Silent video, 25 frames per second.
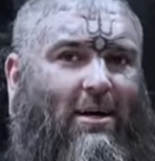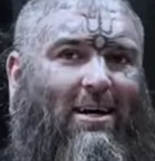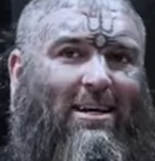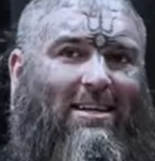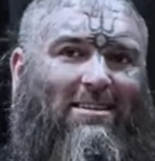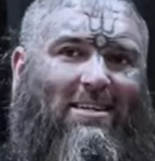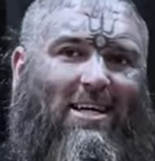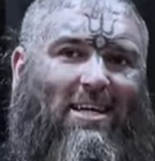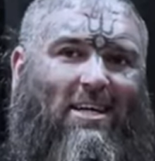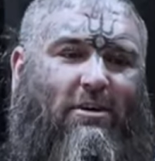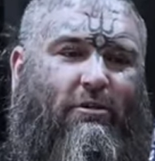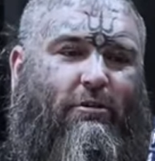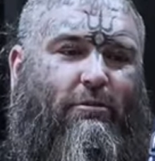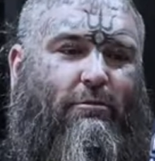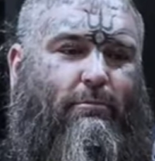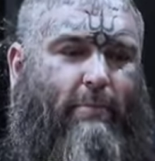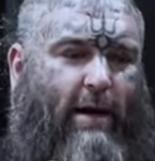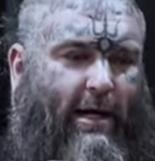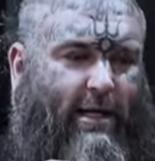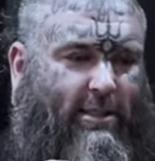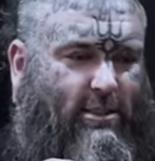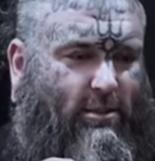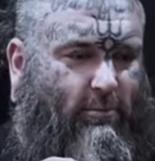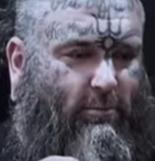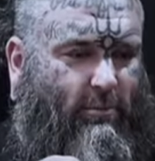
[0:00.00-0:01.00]
a liter of
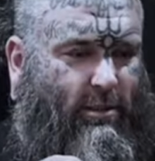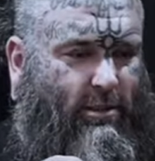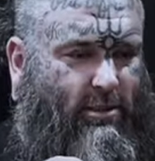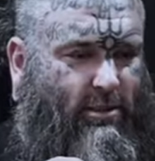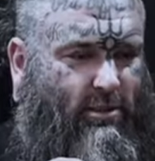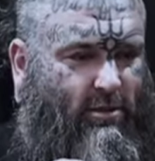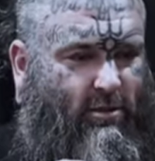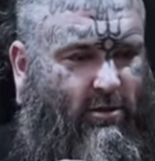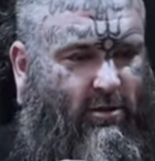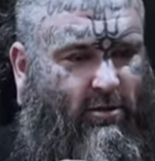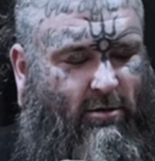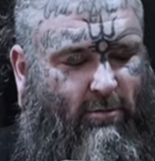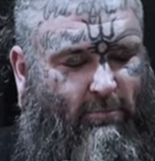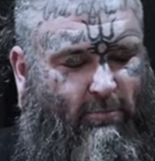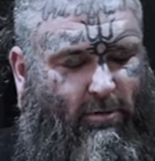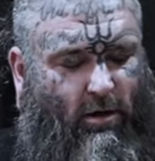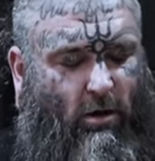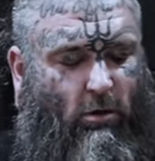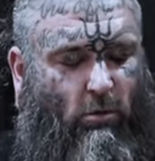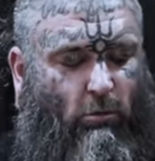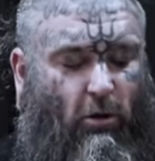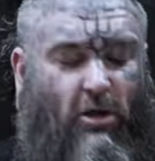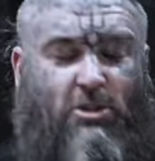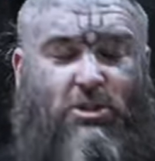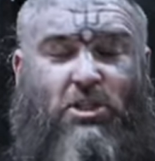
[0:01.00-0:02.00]
Maximus, but
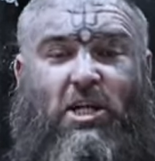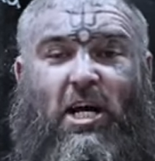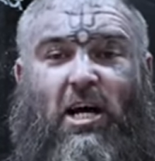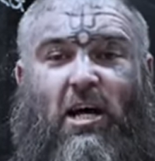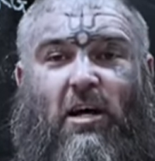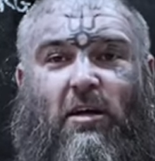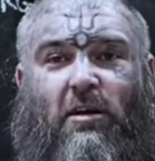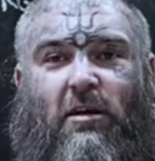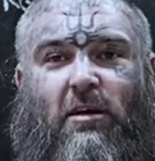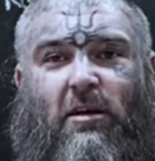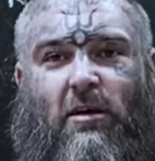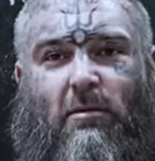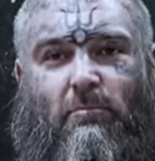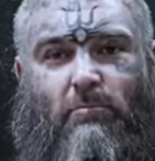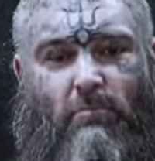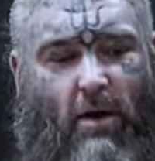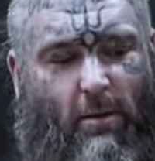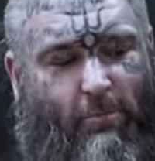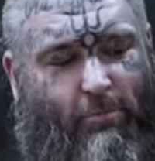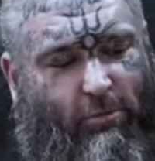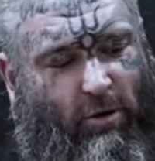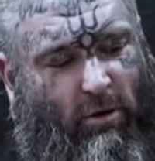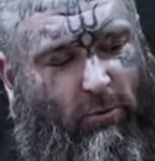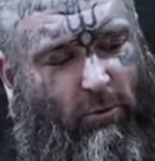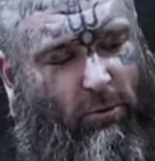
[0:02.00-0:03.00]
I'll wash down my
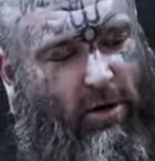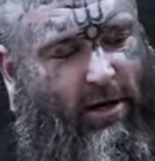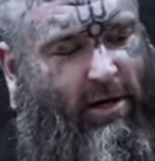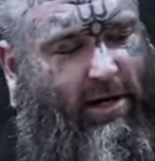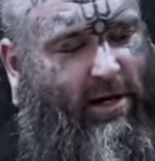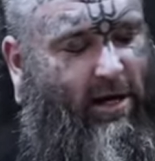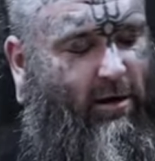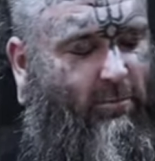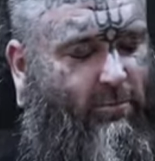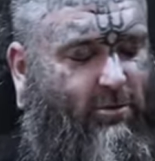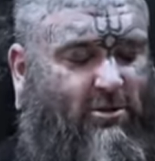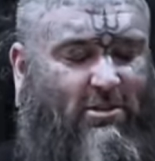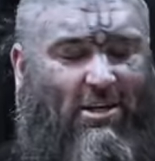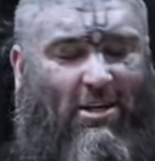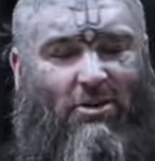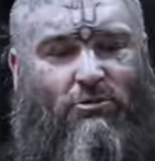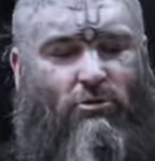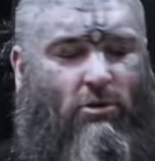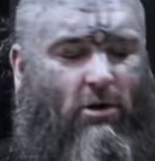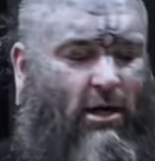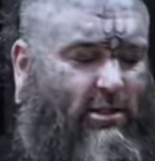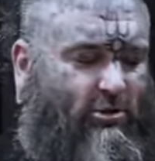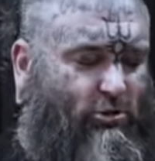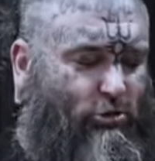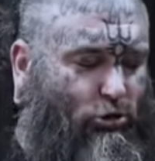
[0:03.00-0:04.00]
pre-workout because I
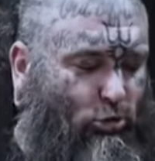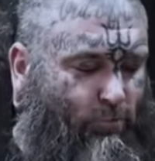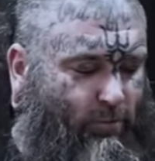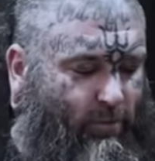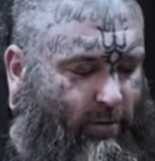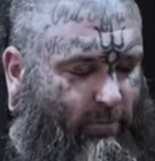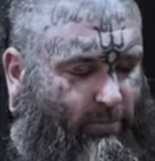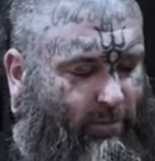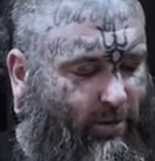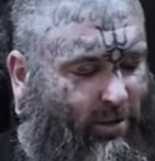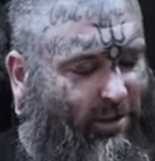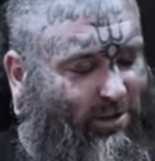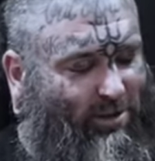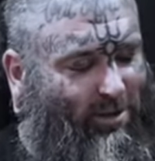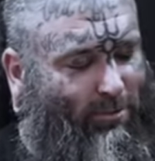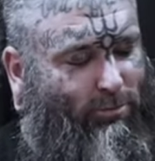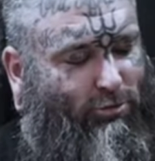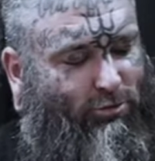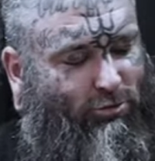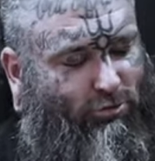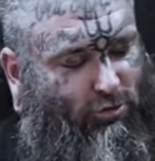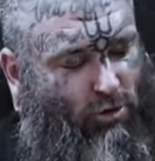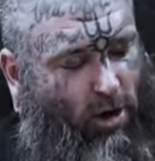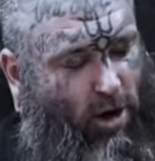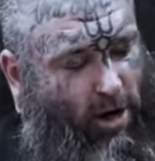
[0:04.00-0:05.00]
dry scoop it because I'm
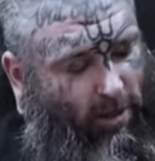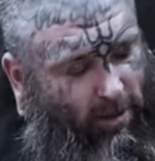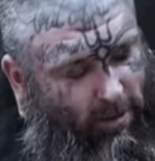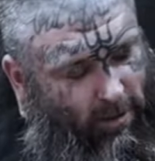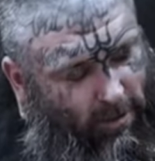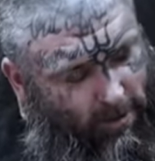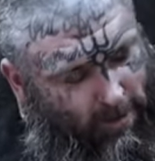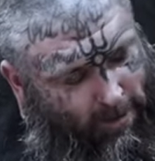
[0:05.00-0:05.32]
straight.